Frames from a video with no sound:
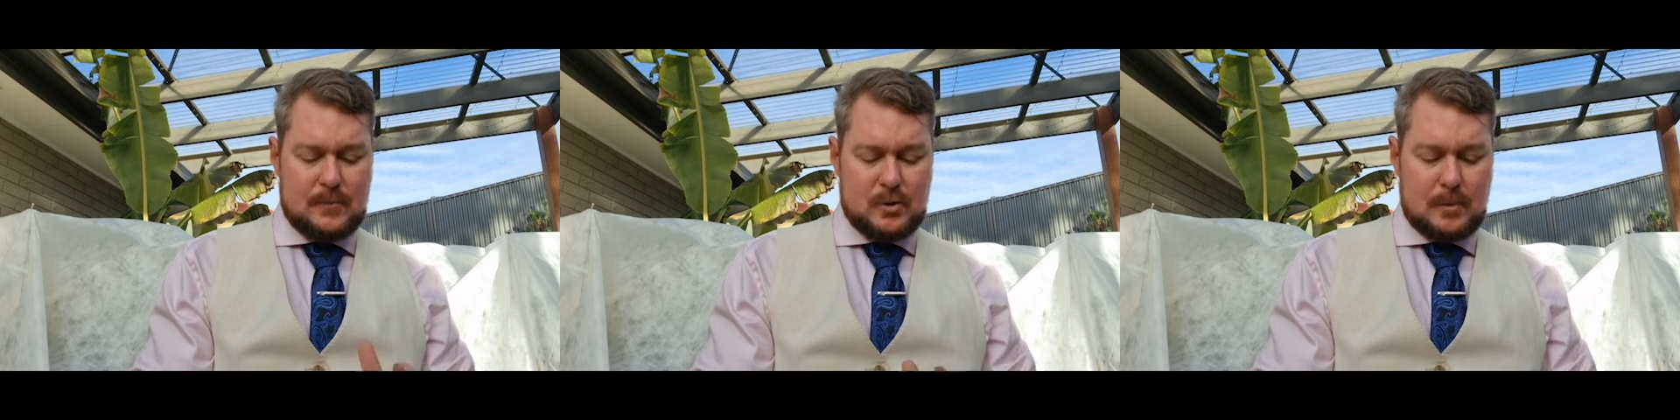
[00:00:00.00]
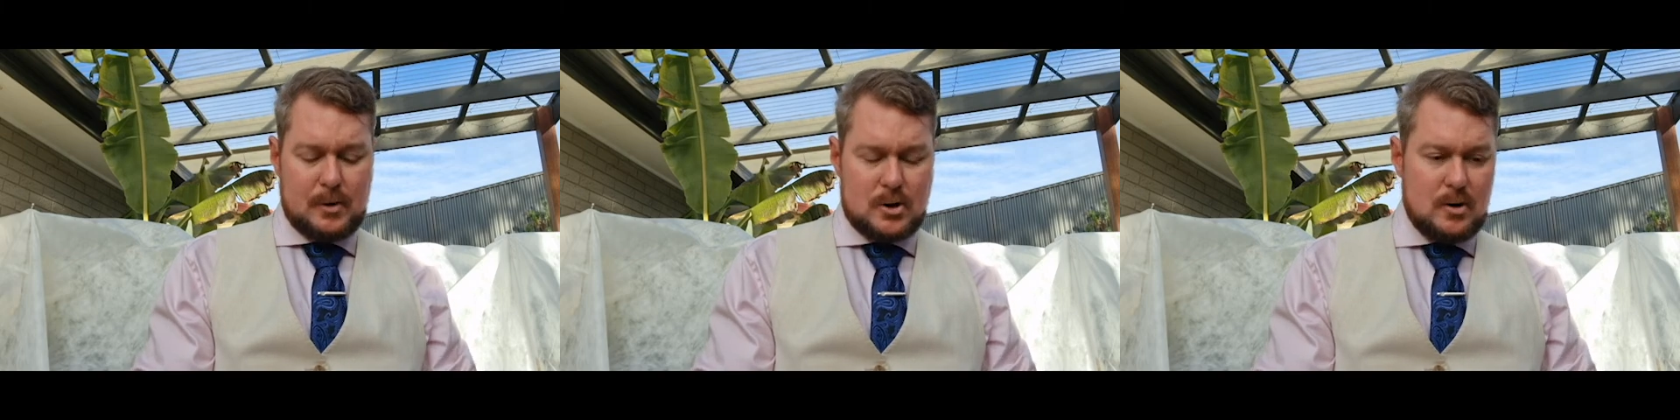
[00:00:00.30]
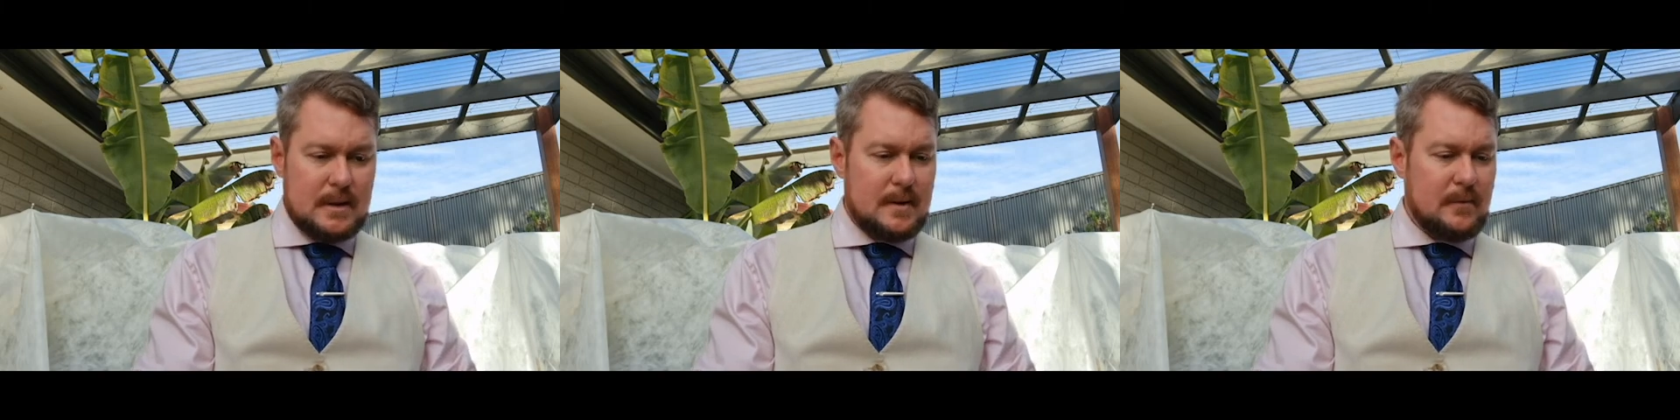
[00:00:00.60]
So I'm going to
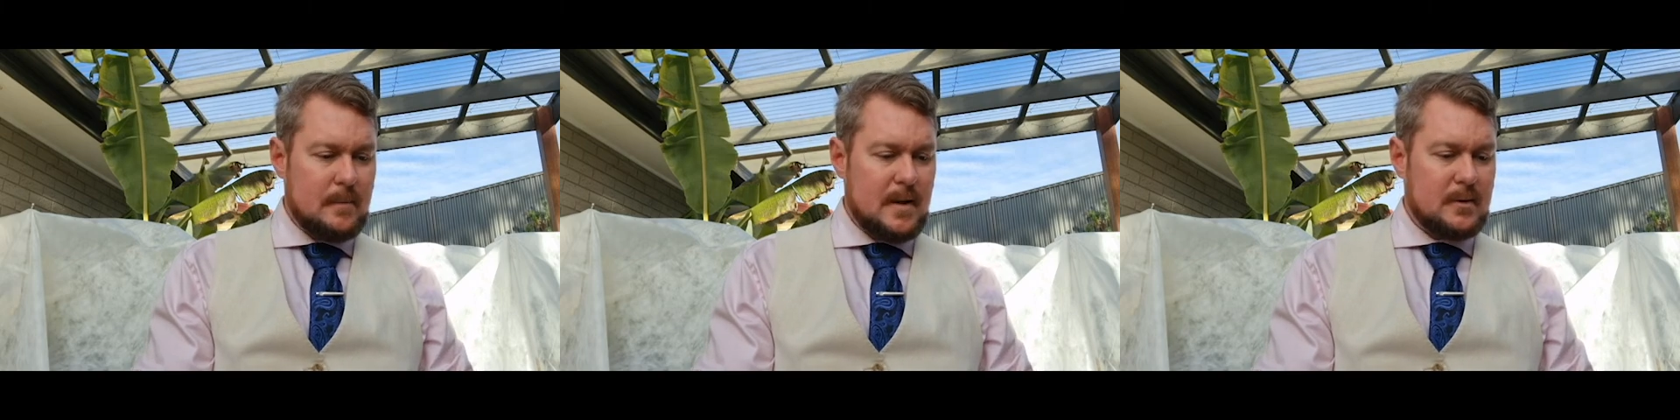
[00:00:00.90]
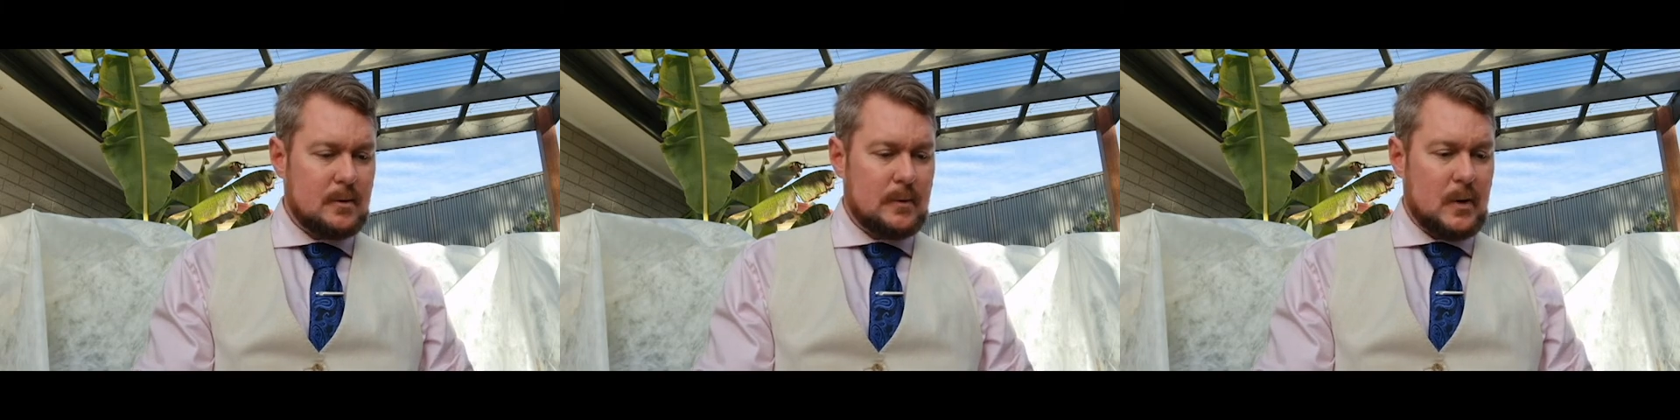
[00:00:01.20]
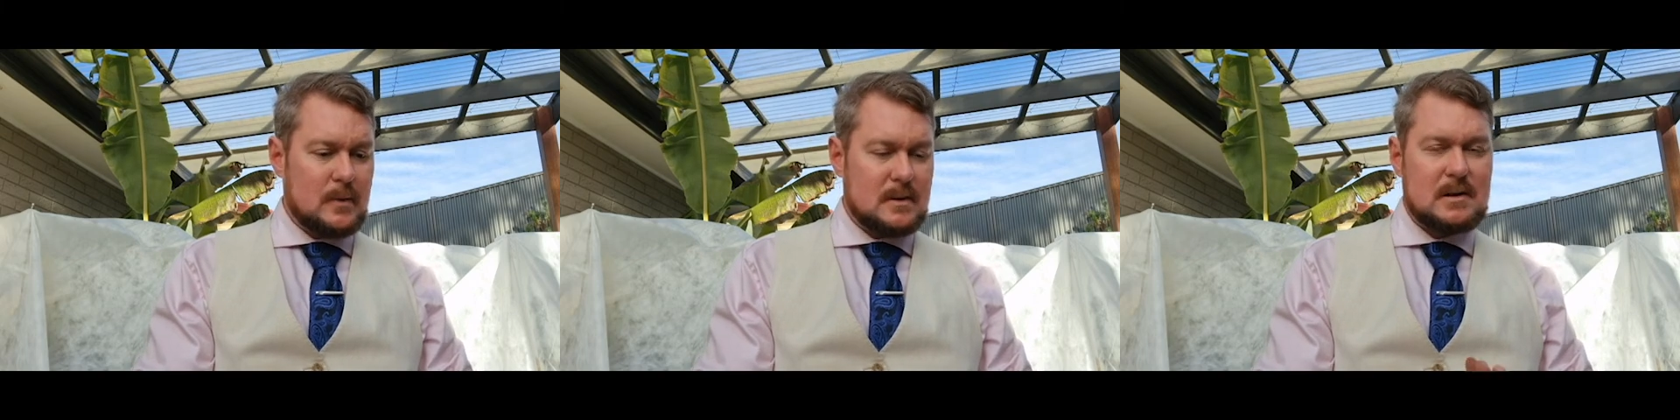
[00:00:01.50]
try a different method with
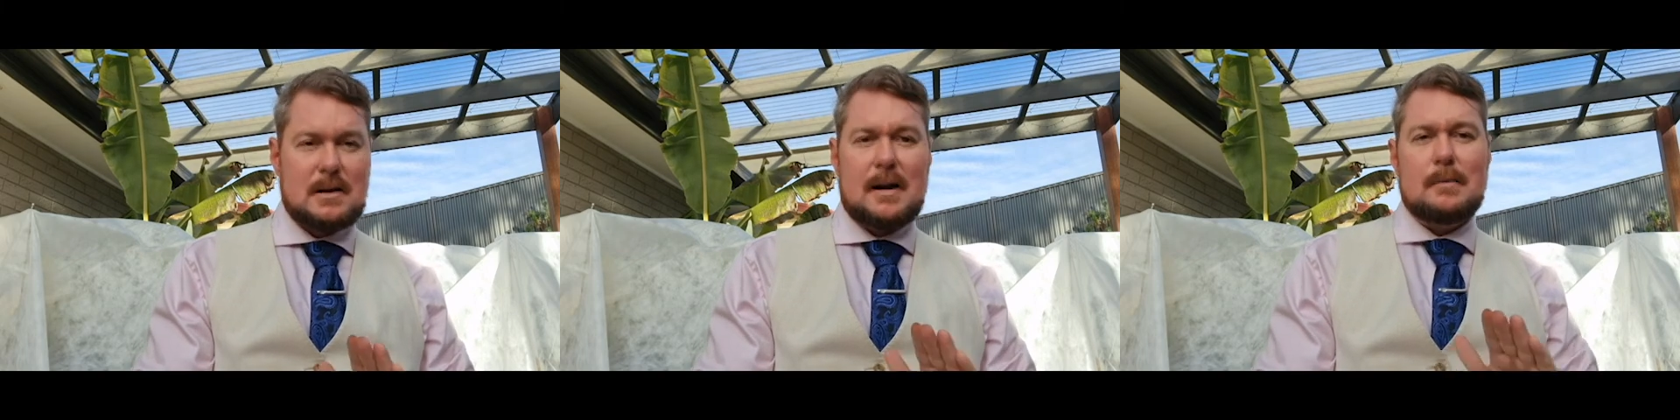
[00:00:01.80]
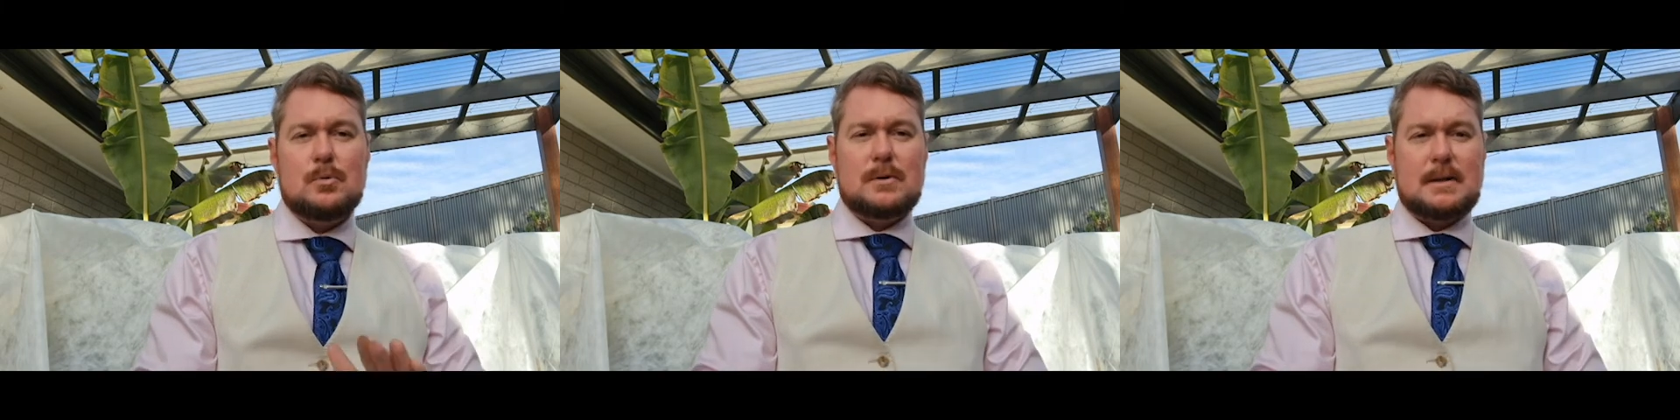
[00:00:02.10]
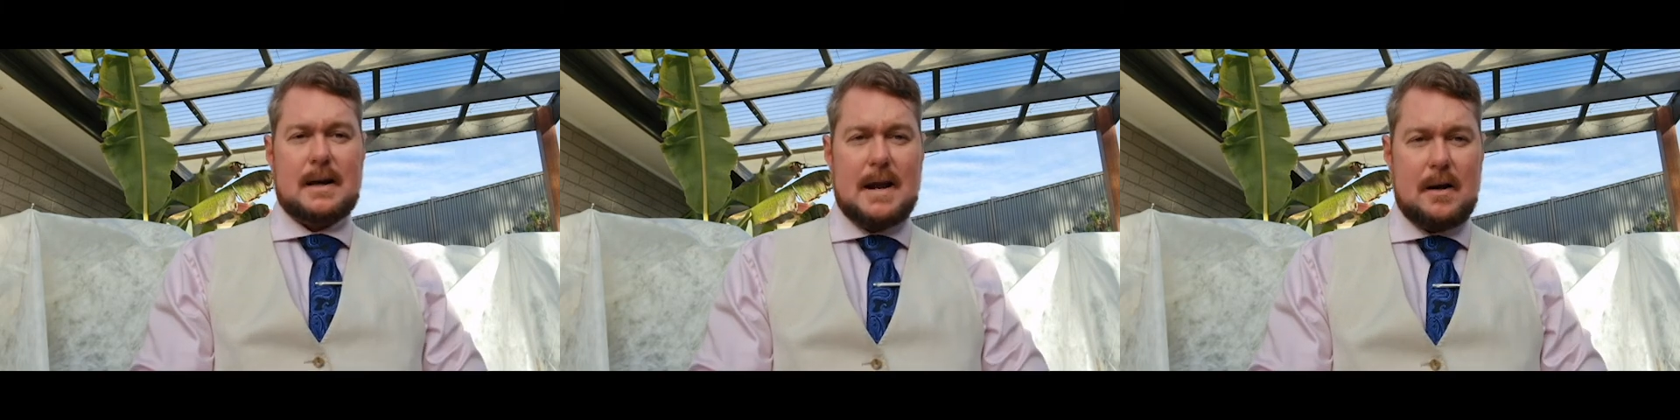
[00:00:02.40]
these ones today and we'll
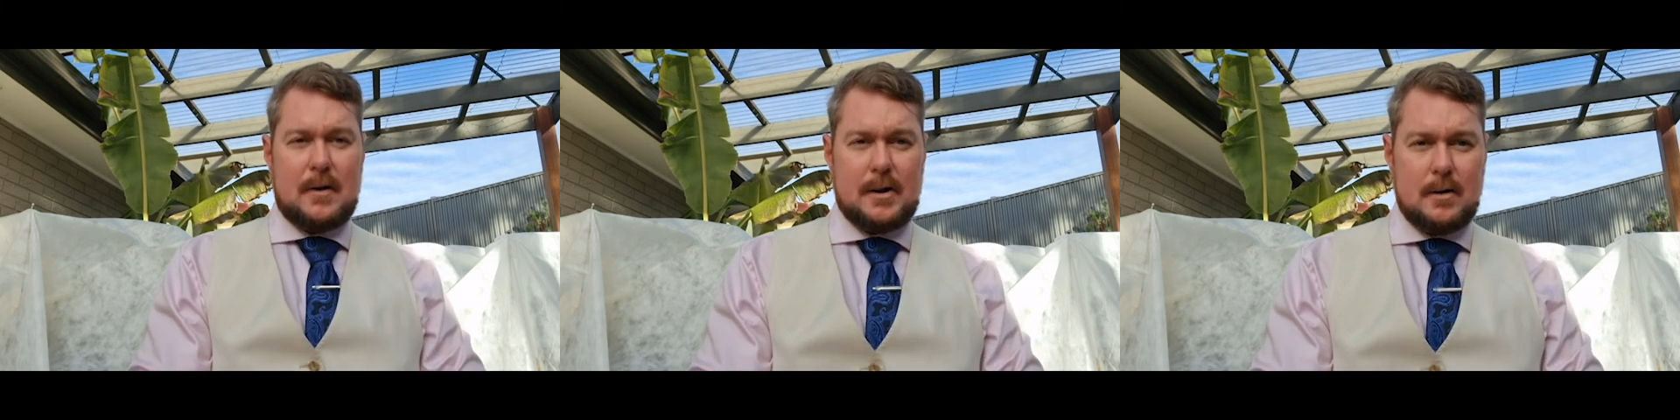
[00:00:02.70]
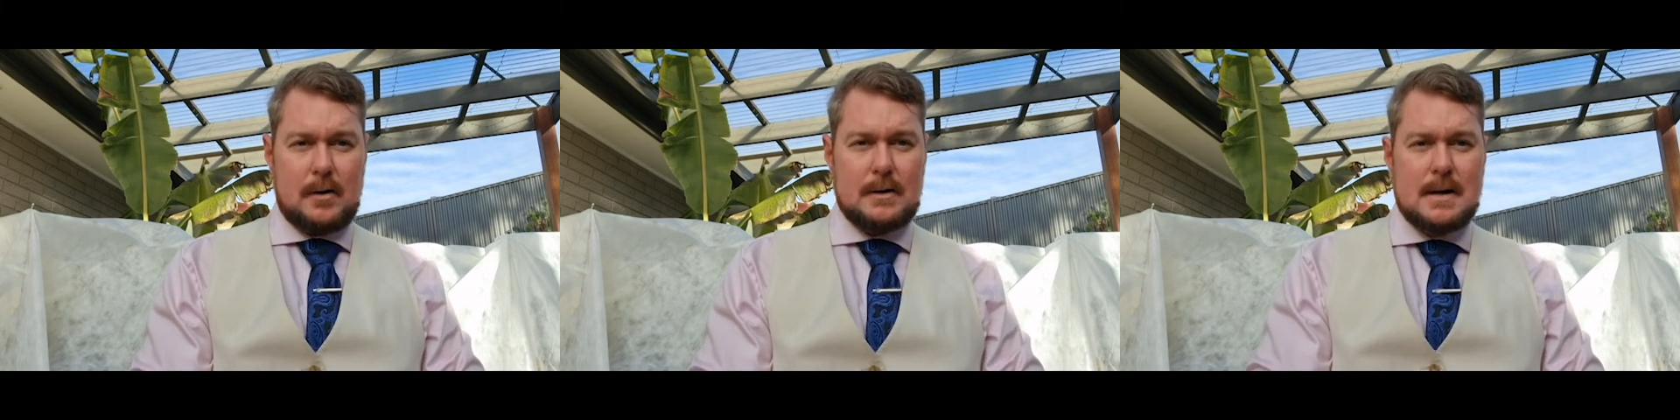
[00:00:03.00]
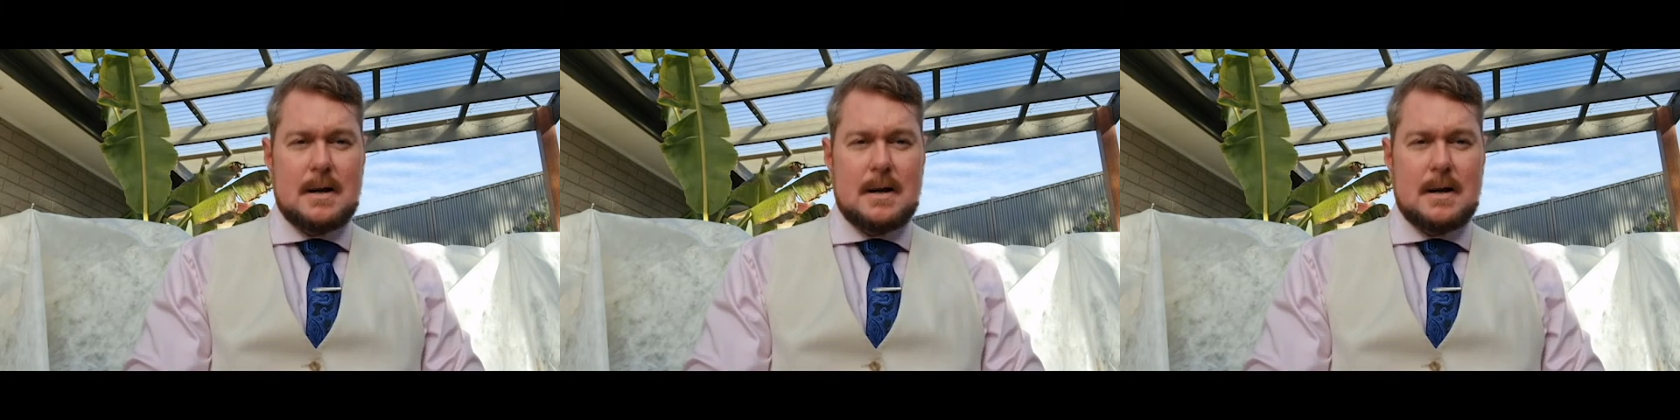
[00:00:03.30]
see how they go.